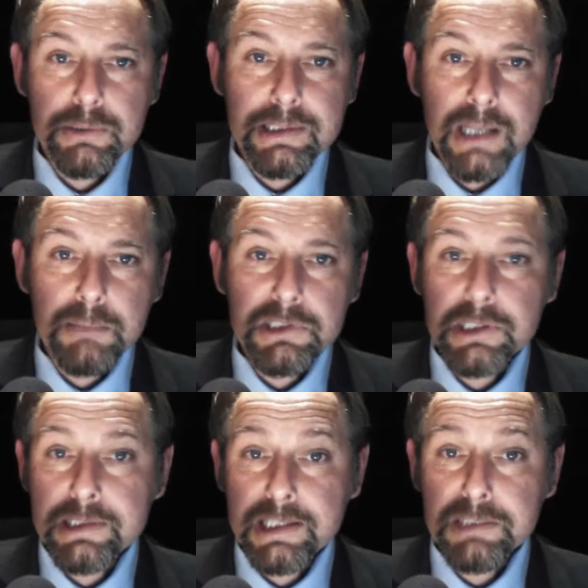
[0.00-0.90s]
to establish a
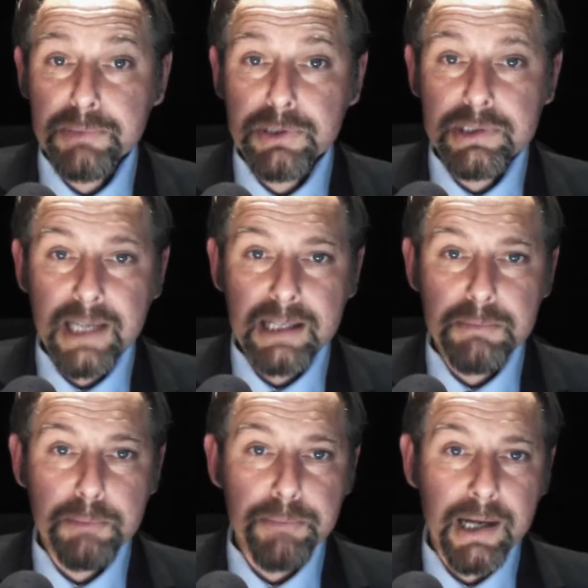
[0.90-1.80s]
dispute
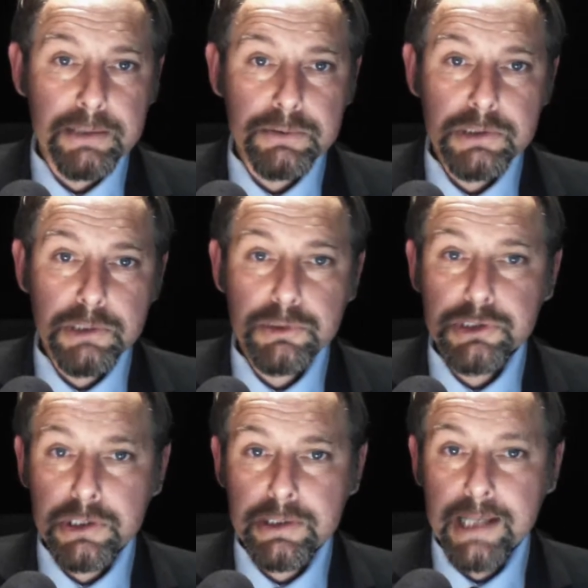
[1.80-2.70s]
settlement panel to
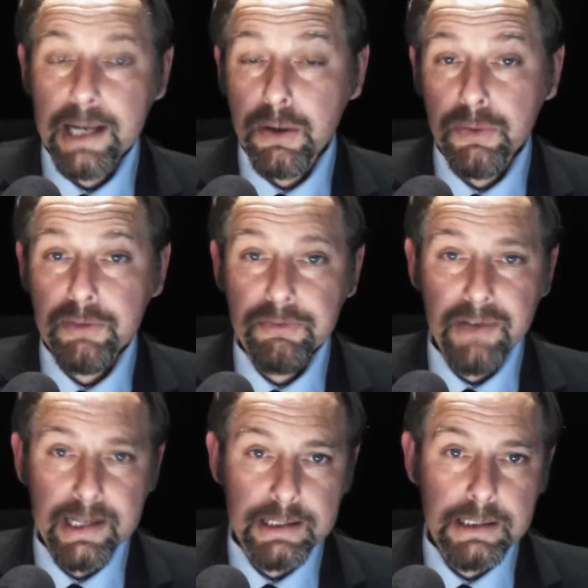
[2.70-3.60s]
adjudicate on the
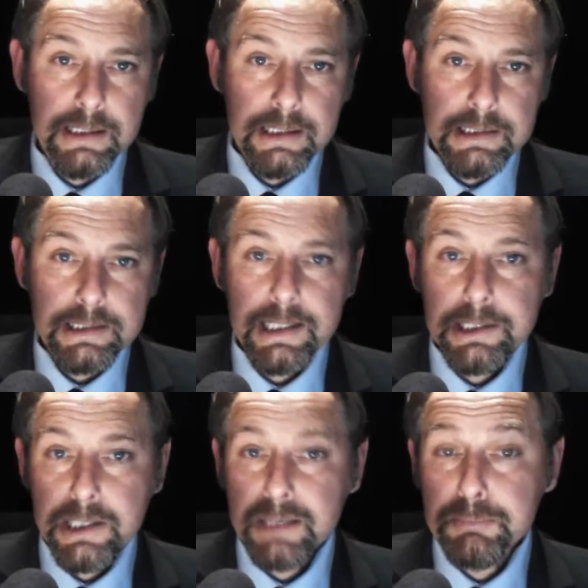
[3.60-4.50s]
fee. The
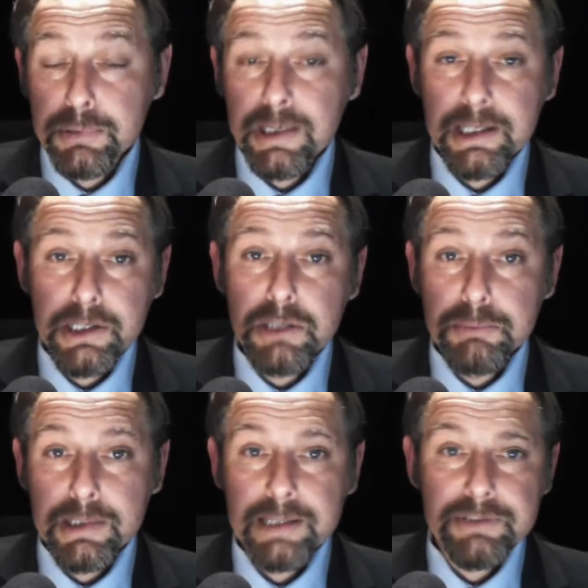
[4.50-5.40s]
EU
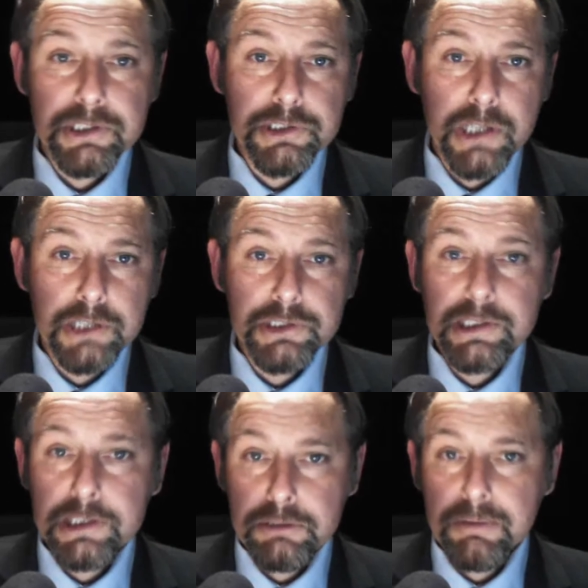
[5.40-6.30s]
believes the charge
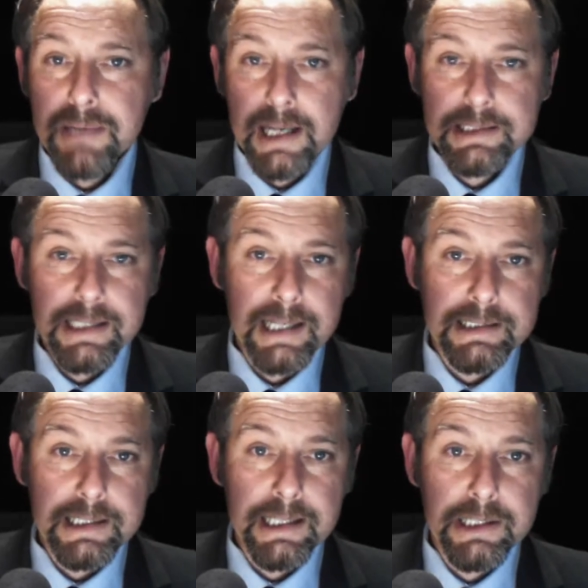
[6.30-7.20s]
discriminates
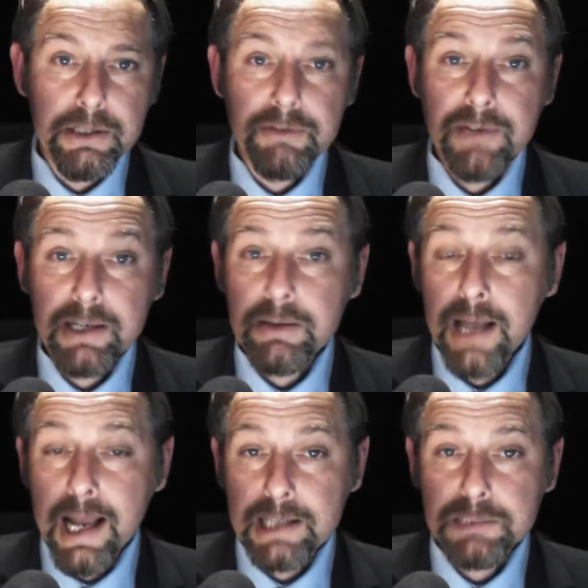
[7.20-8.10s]
against EU vehicle
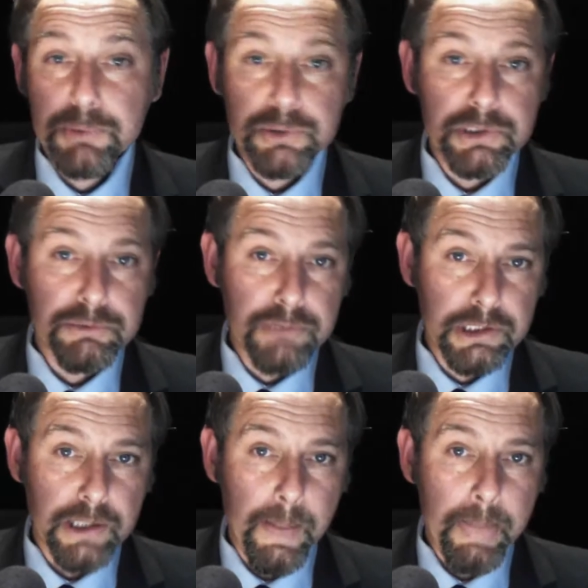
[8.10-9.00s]
exports to
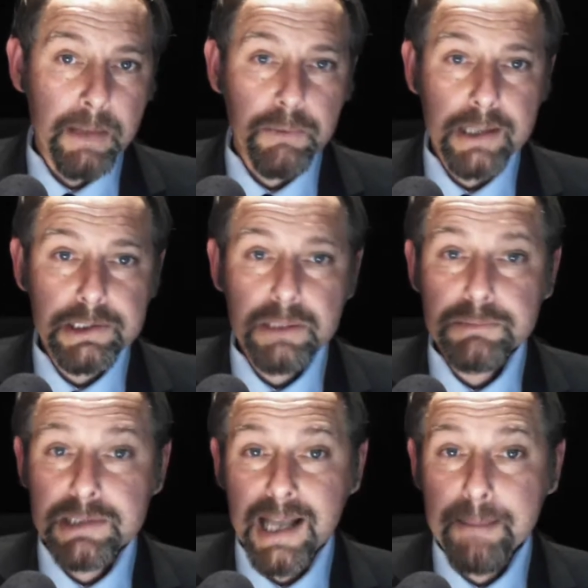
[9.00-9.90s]
Russia, where some
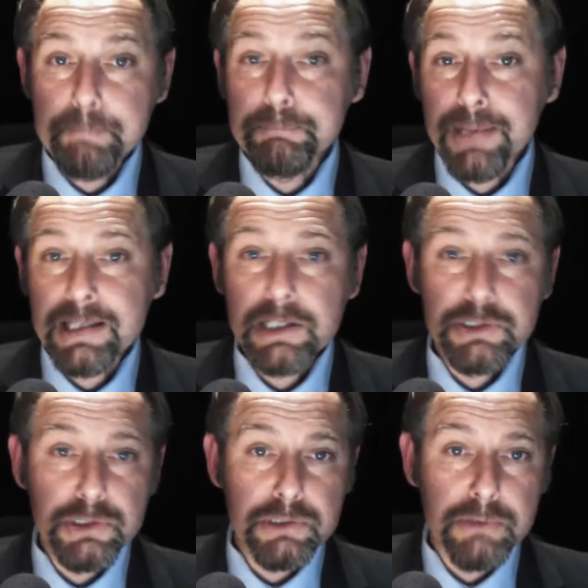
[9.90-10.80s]
10 billion
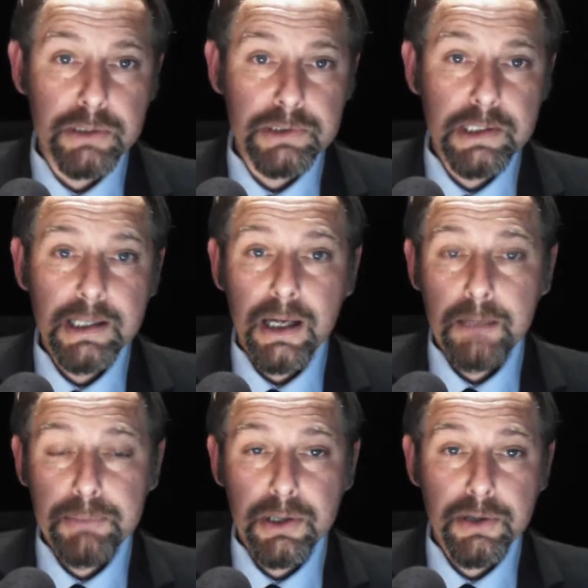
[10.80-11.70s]
euros
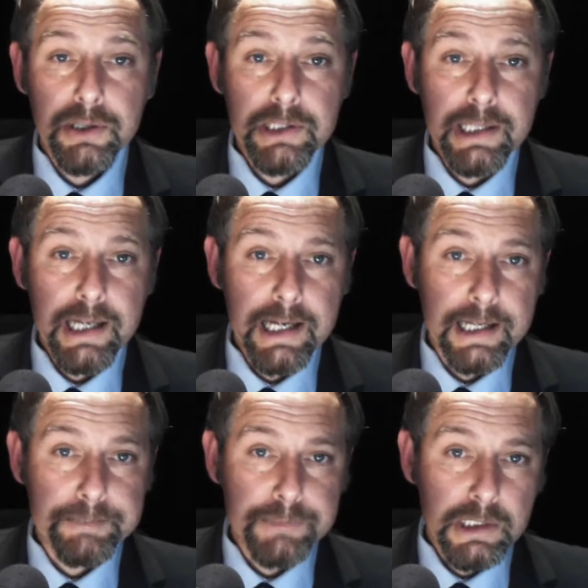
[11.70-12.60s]
per year.